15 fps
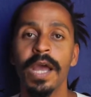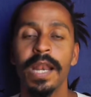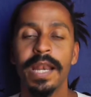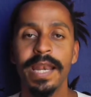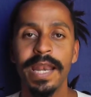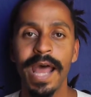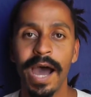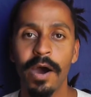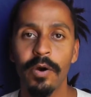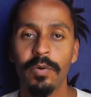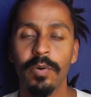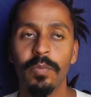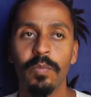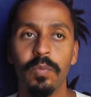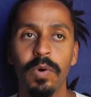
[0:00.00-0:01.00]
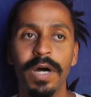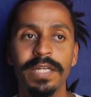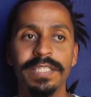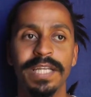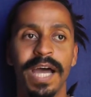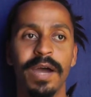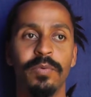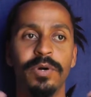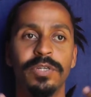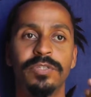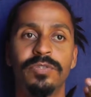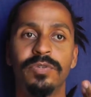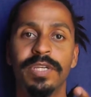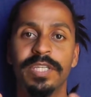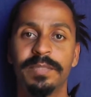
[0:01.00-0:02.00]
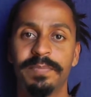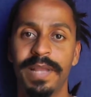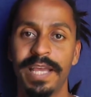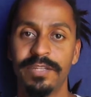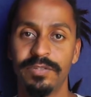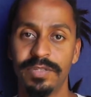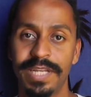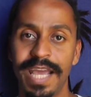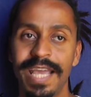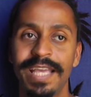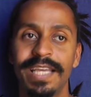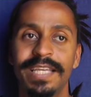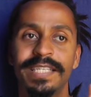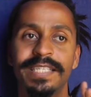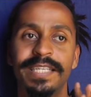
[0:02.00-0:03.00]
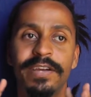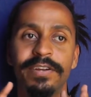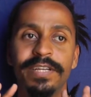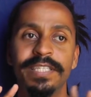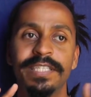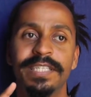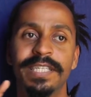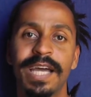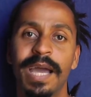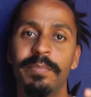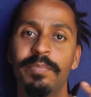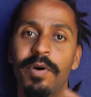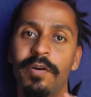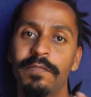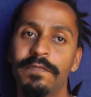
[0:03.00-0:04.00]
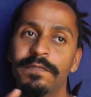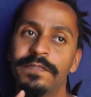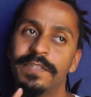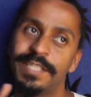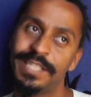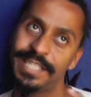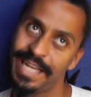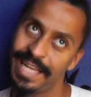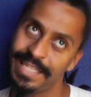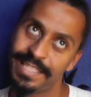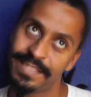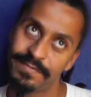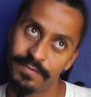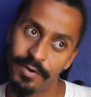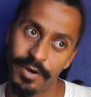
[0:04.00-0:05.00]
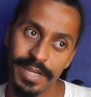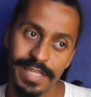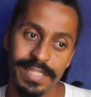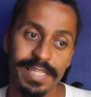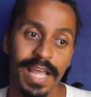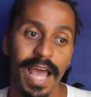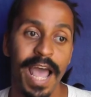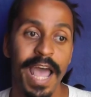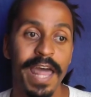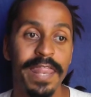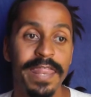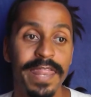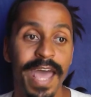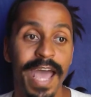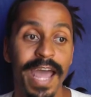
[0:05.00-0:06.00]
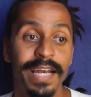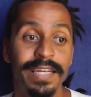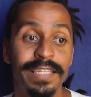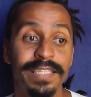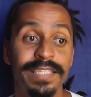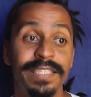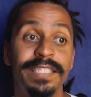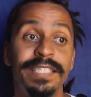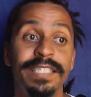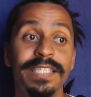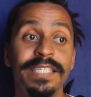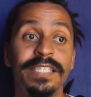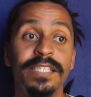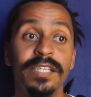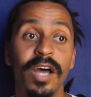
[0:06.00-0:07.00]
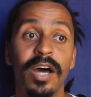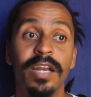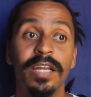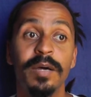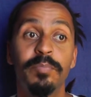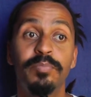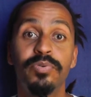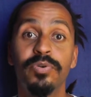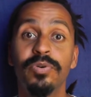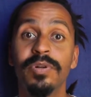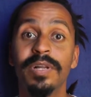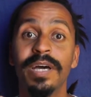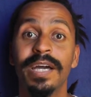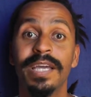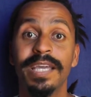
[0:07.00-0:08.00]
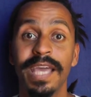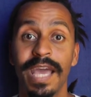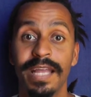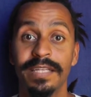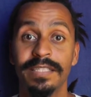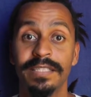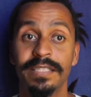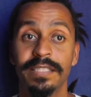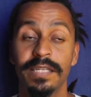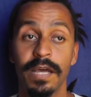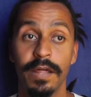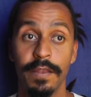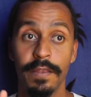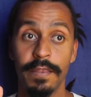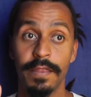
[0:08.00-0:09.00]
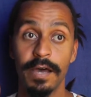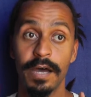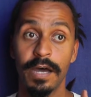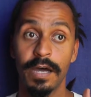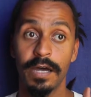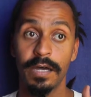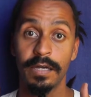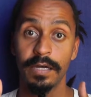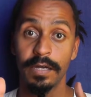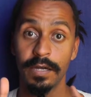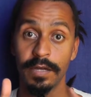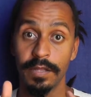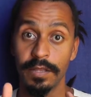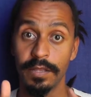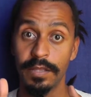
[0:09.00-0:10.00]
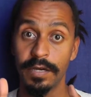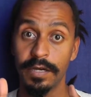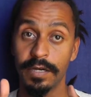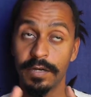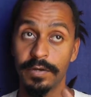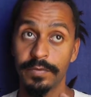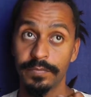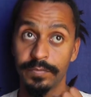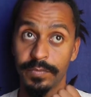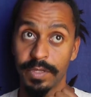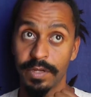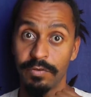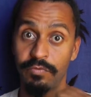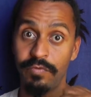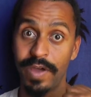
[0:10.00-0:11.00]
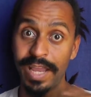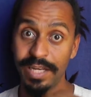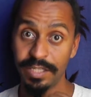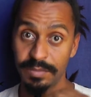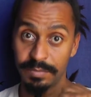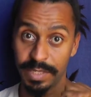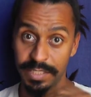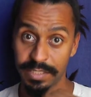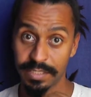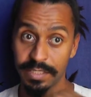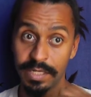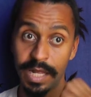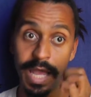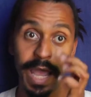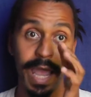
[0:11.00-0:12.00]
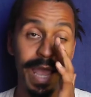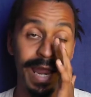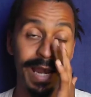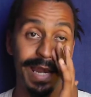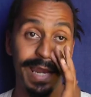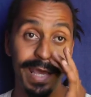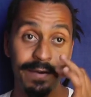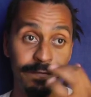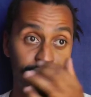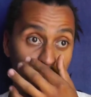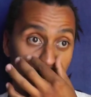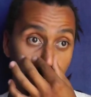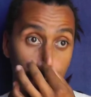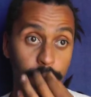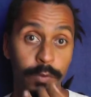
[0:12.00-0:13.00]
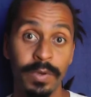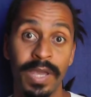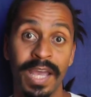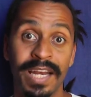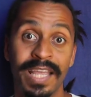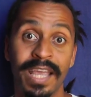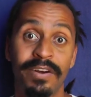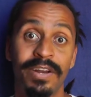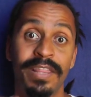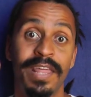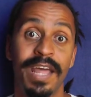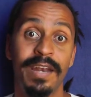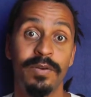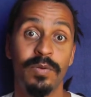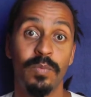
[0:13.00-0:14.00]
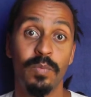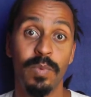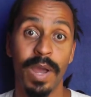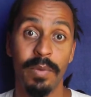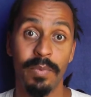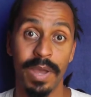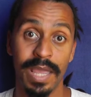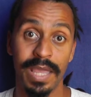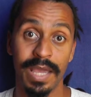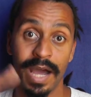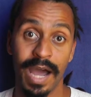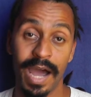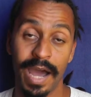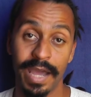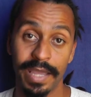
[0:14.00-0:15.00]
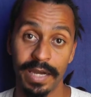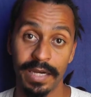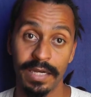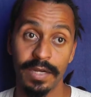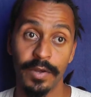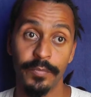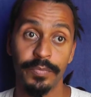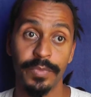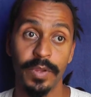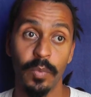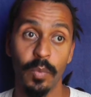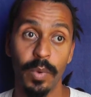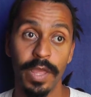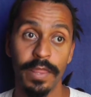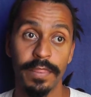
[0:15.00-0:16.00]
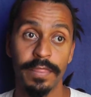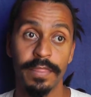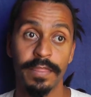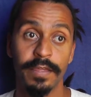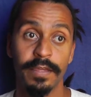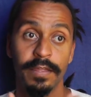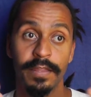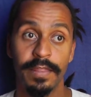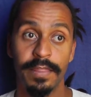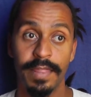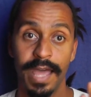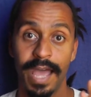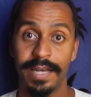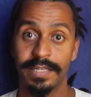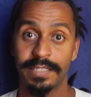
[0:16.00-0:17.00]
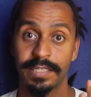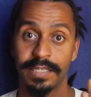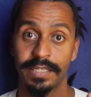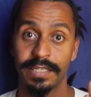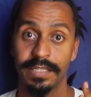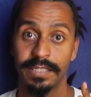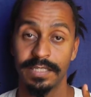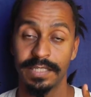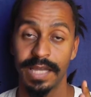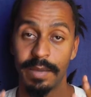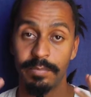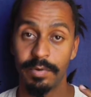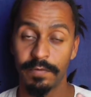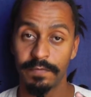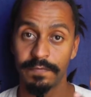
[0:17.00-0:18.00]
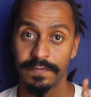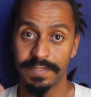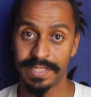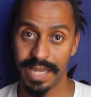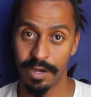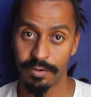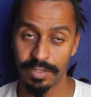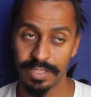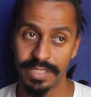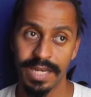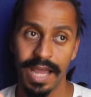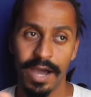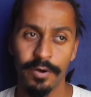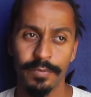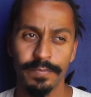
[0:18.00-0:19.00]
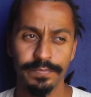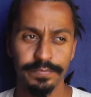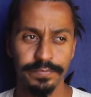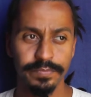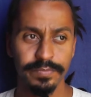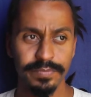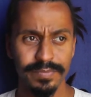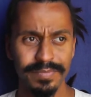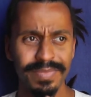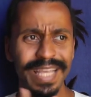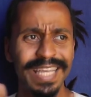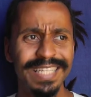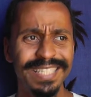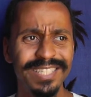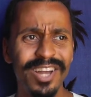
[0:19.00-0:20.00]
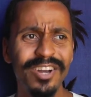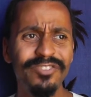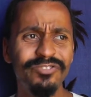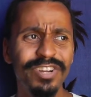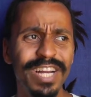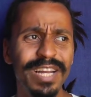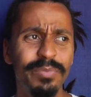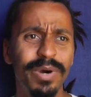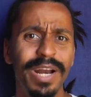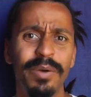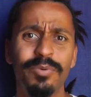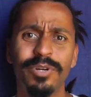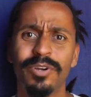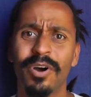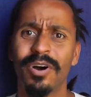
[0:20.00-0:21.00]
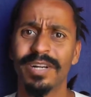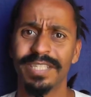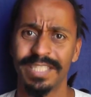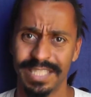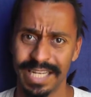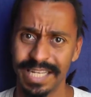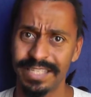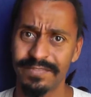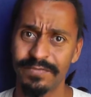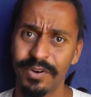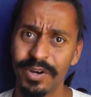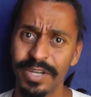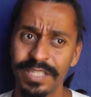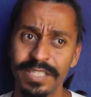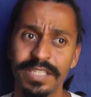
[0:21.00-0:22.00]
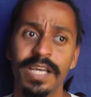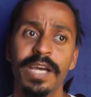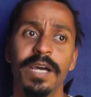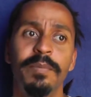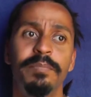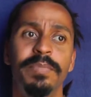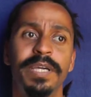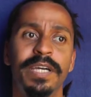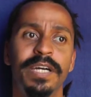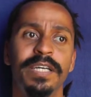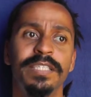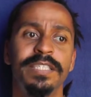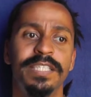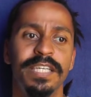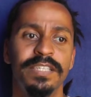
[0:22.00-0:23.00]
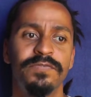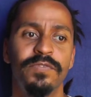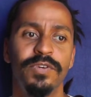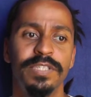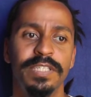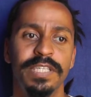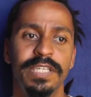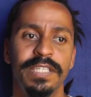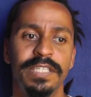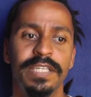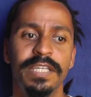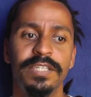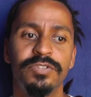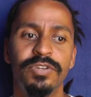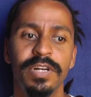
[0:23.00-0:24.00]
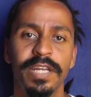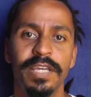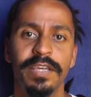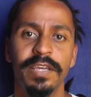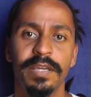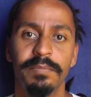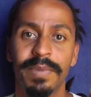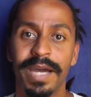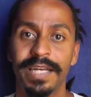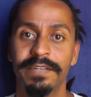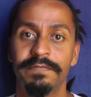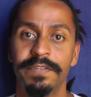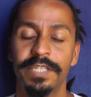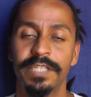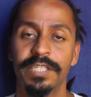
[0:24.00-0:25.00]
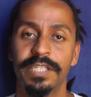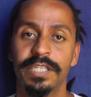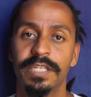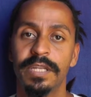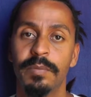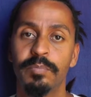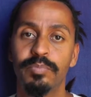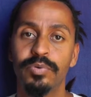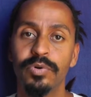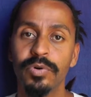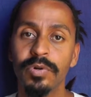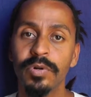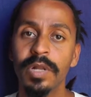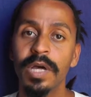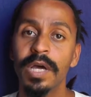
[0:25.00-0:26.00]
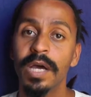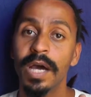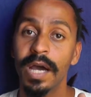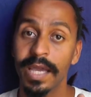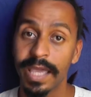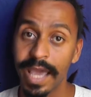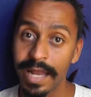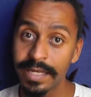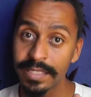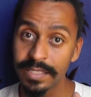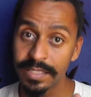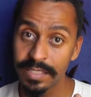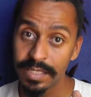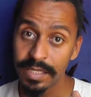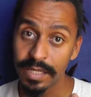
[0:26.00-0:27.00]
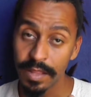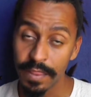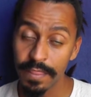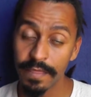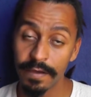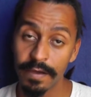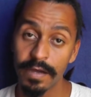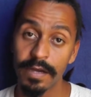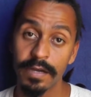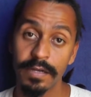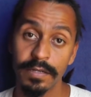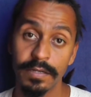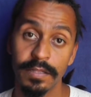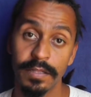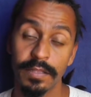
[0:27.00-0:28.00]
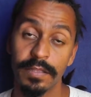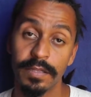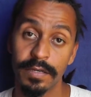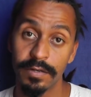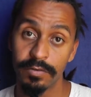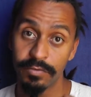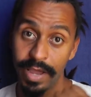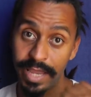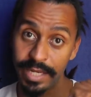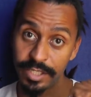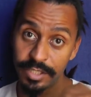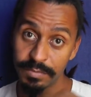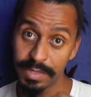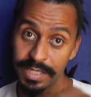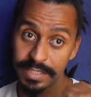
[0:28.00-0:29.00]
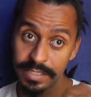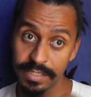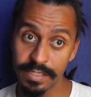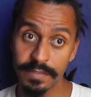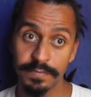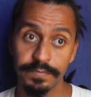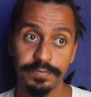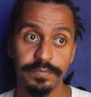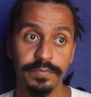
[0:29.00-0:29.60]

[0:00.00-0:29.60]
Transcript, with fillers: Now, what I want to explain today is there is a type of chest voice that is not a pull against the the range muscle and therefore you can carry that way way higher with that uh, type of sound. Now, it's not really what I would call chest voice because chest voice is literally, in my definition, the pull against the, the range muscle,